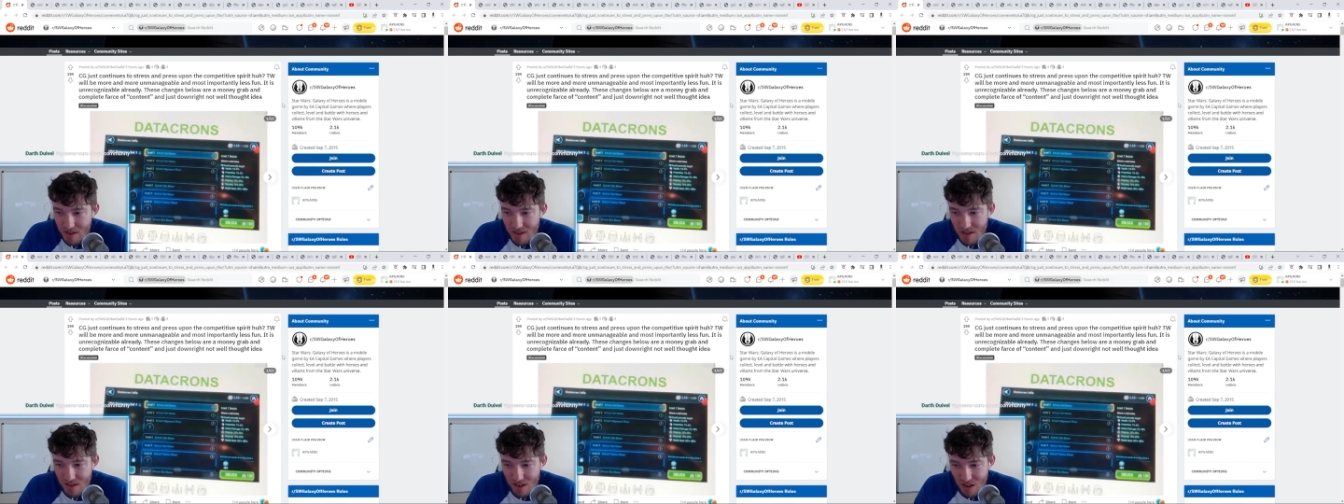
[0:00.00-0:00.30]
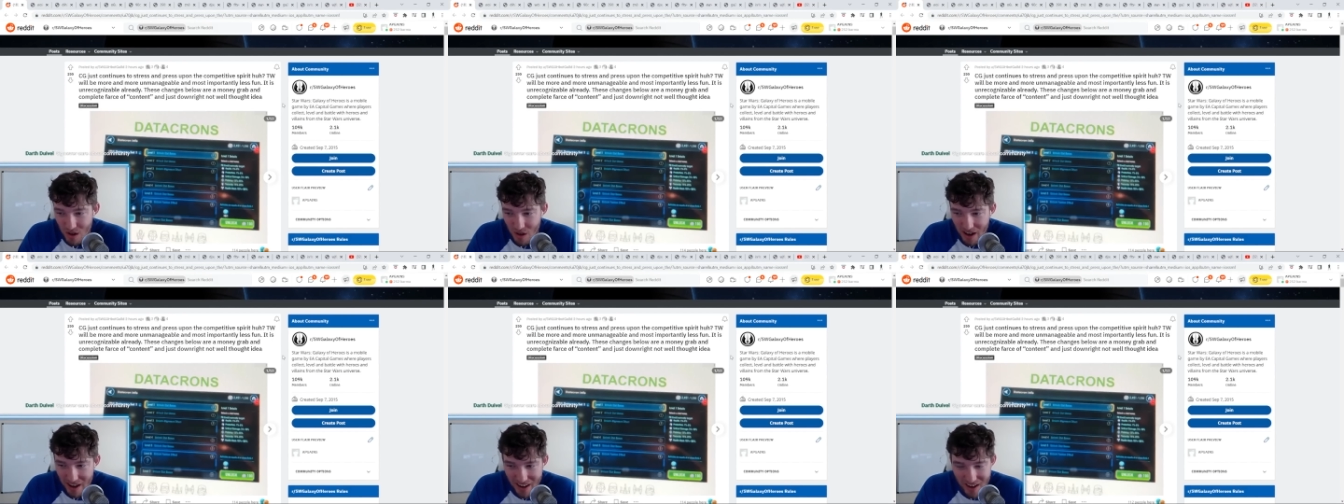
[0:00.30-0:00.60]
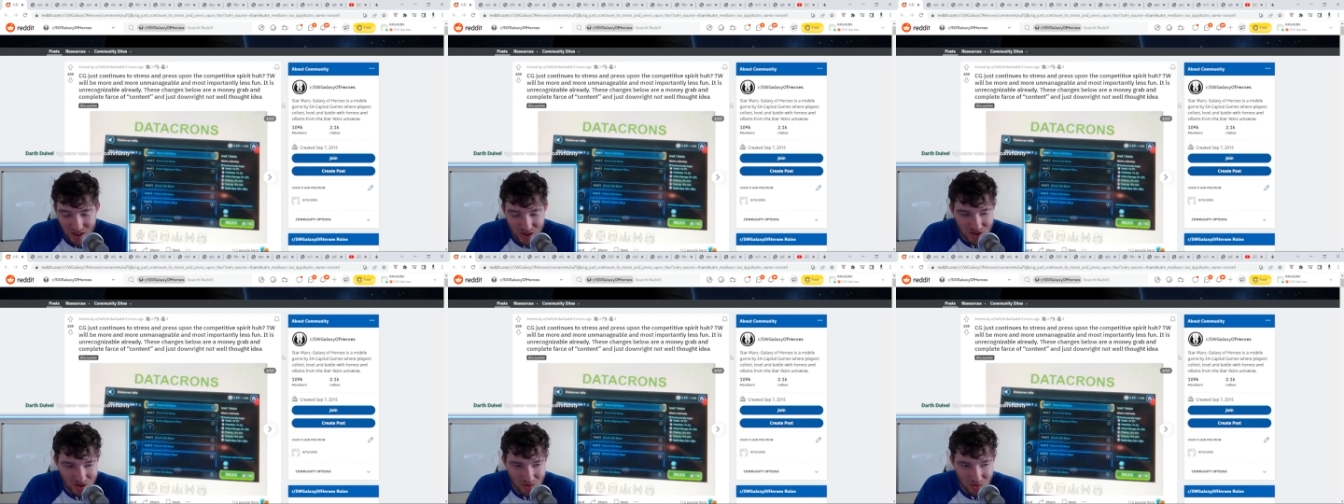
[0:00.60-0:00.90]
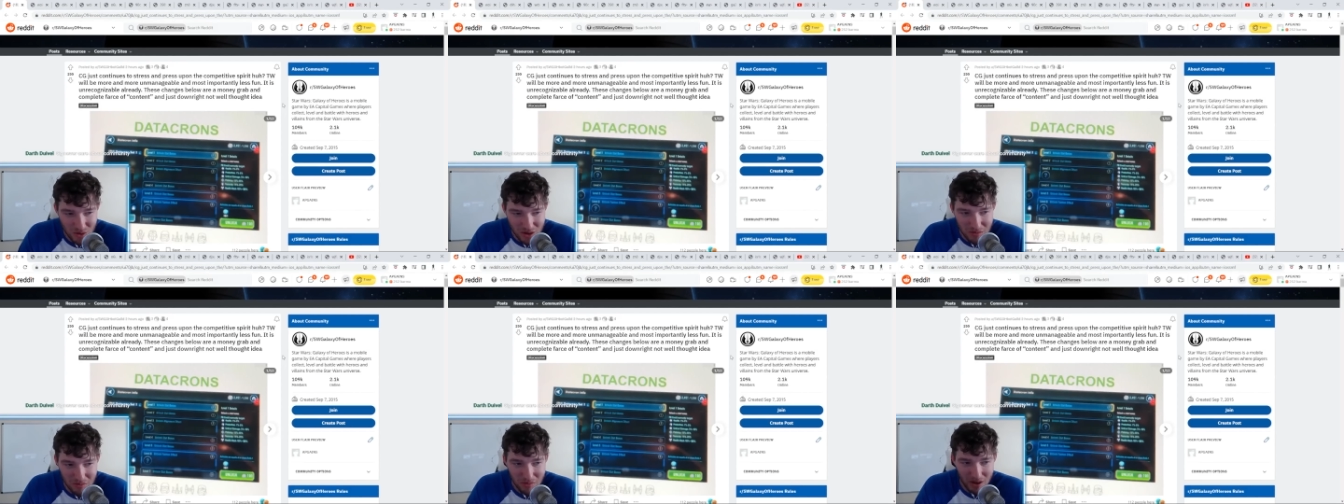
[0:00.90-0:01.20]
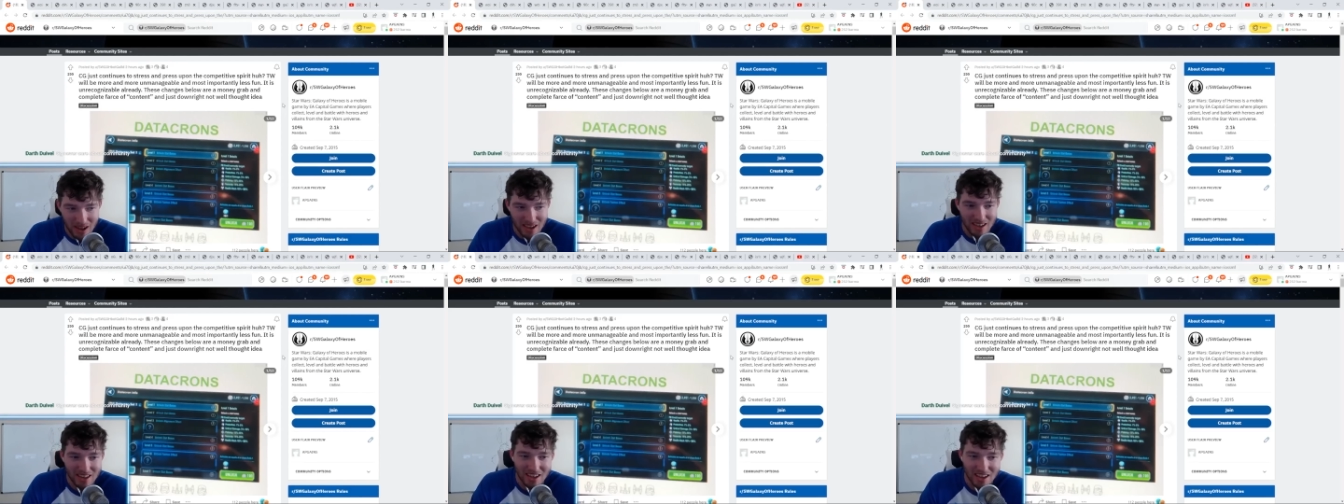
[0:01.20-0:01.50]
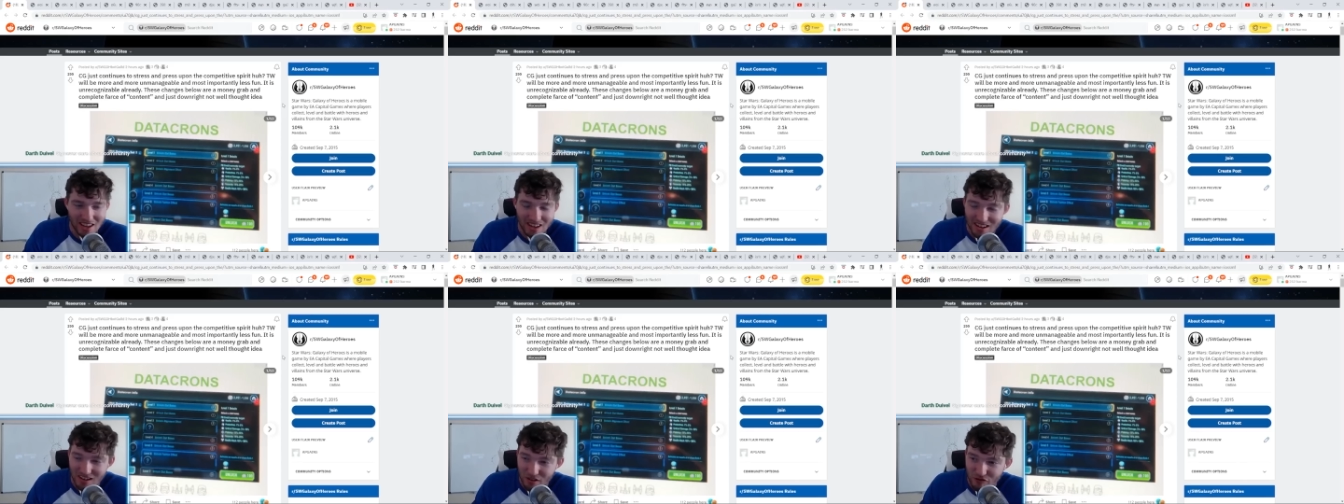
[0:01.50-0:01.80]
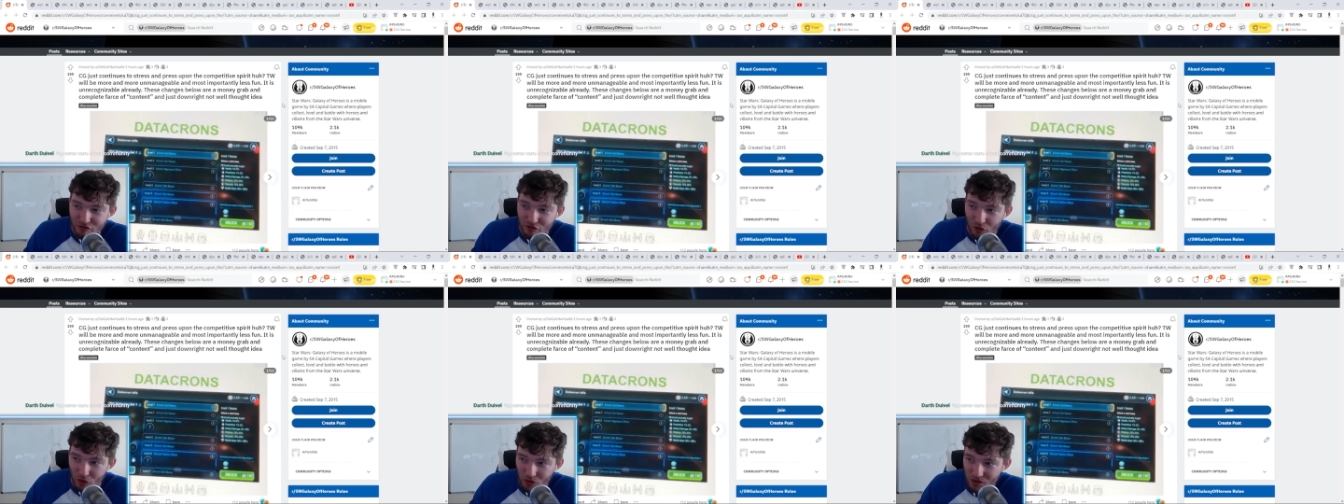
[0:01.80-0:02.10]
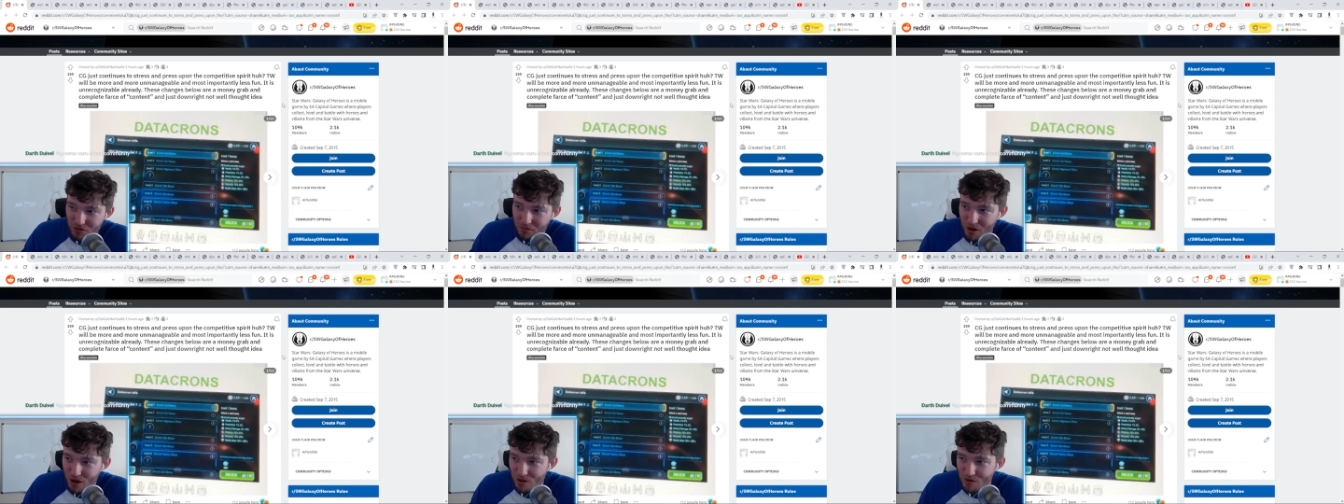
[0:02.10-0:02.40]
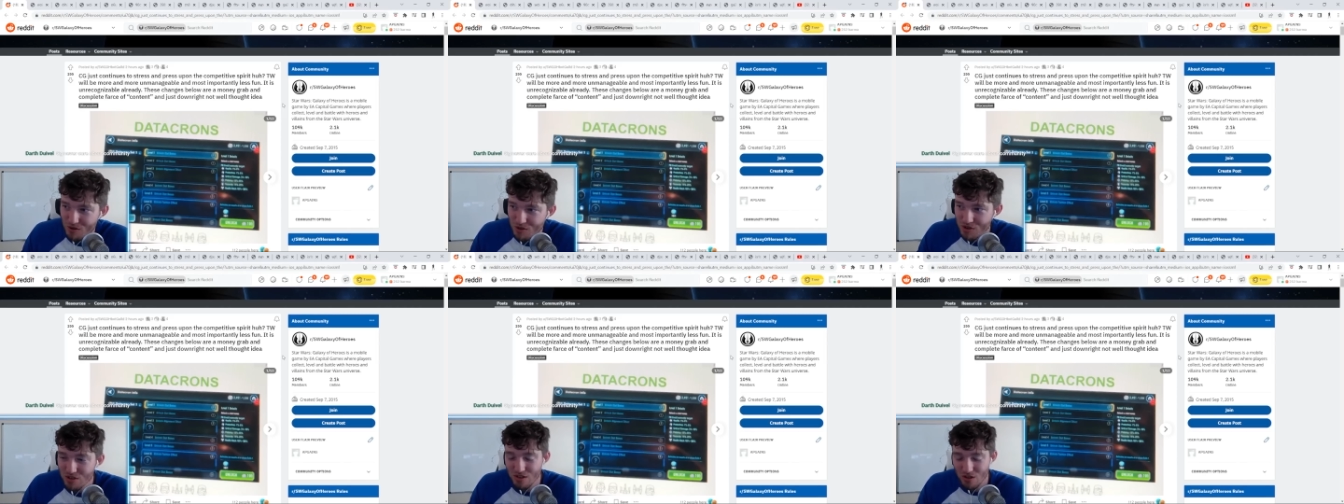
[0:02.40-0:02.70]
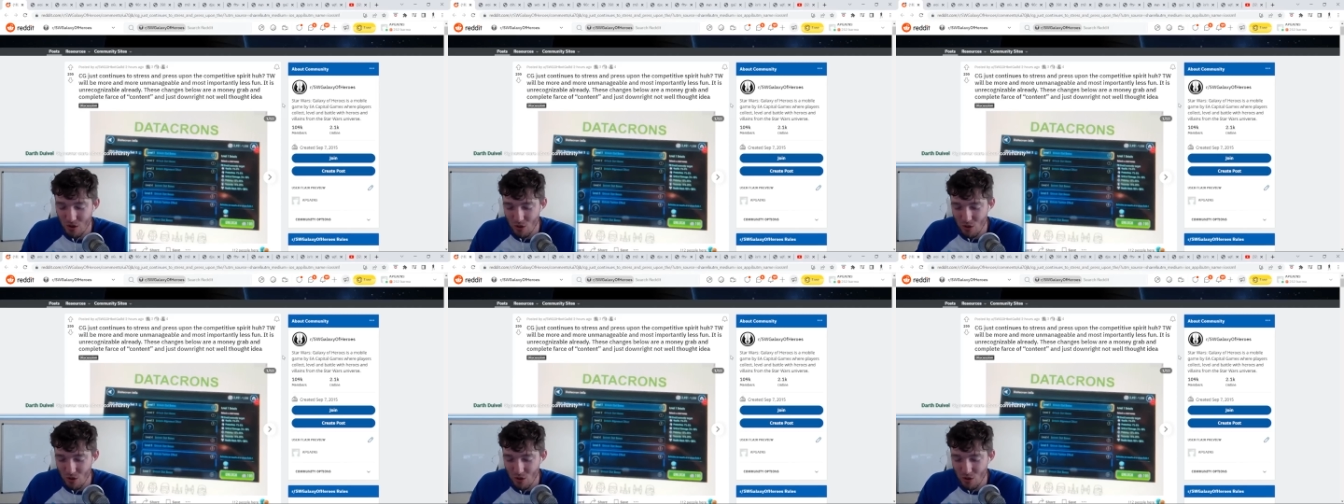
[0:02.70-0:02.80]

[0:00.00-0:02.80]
So I guess we might get a forum post